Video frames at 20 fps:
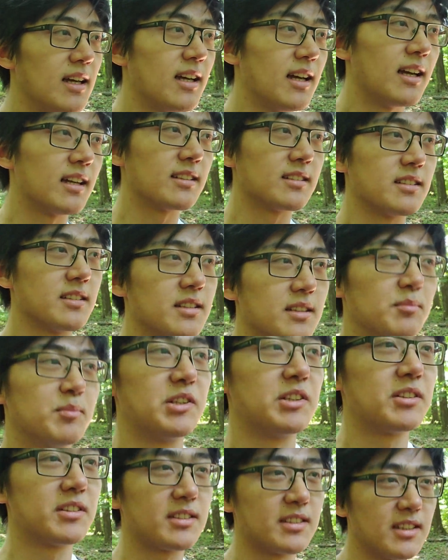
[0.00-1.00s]
as a
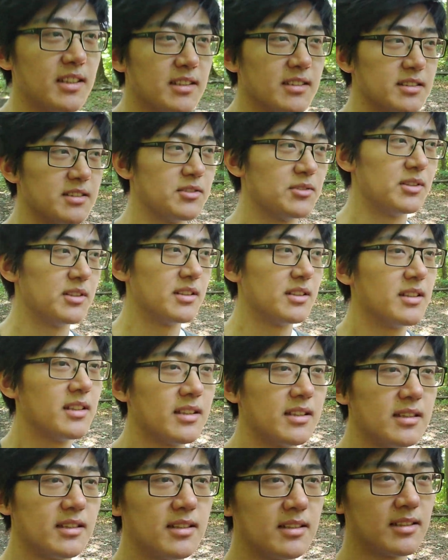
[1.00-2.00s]
computer science student
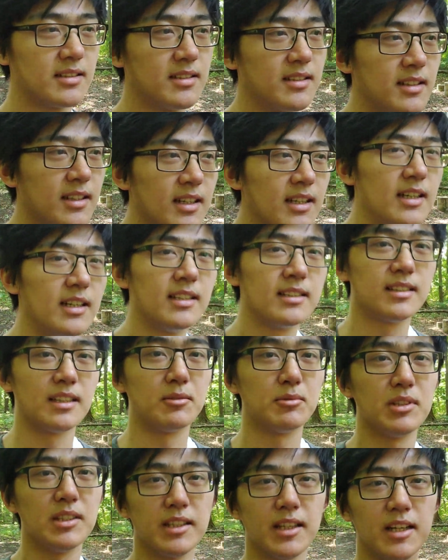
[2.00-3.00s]
that
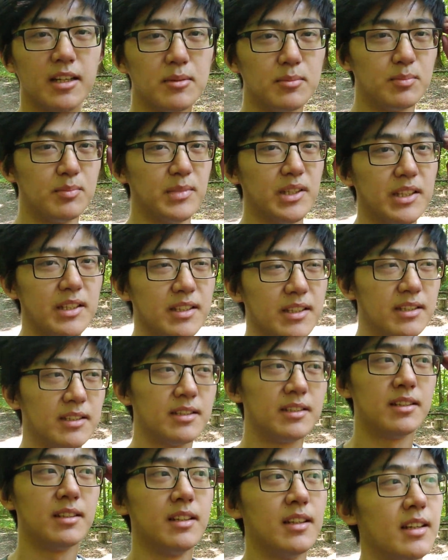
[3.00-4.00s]
really helped me
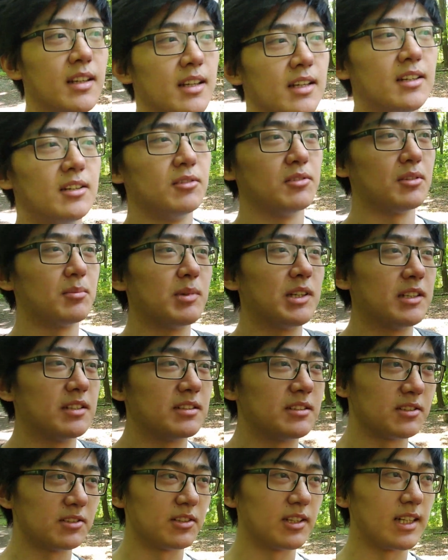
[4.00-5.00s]
with my
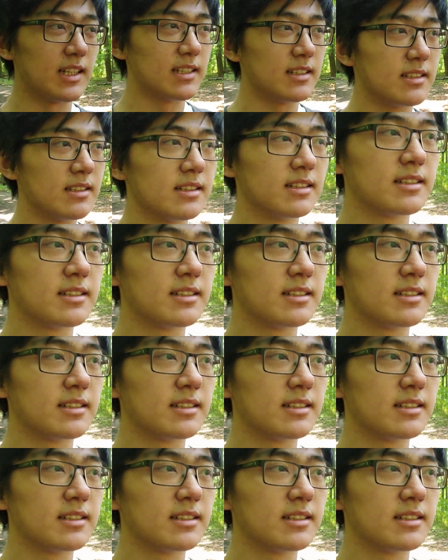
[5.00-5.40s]
undergrad.